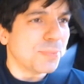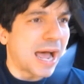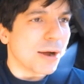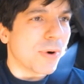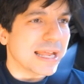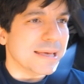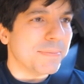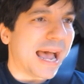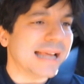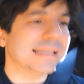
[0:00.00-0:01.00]
probably one of the
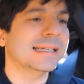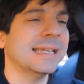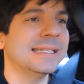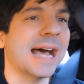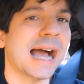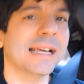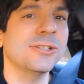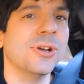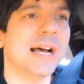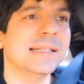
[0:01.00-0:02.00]
best stock
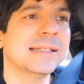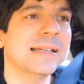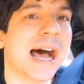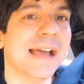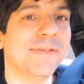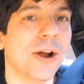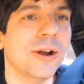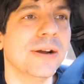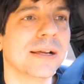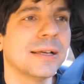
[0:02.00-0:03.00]
exhausts I've
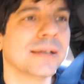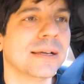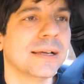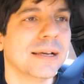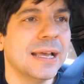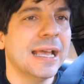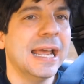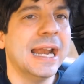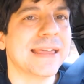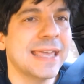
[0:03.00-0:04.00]
heard,
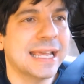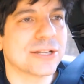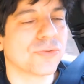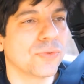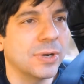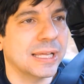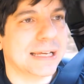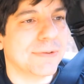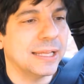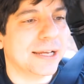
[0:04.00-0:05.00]
and I think it's really,
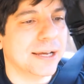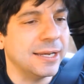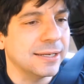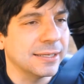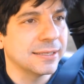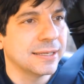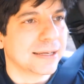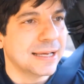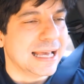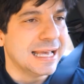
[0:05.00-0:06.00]
really good.
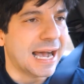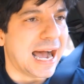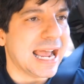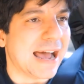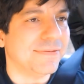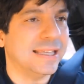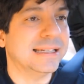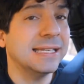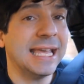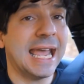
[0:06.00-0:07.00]
This
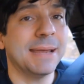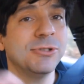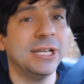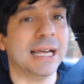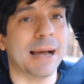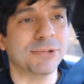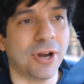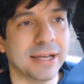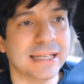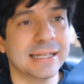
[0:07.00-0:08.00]
is the
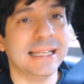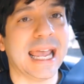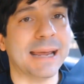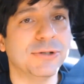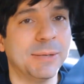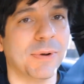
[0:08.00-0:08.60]
AMG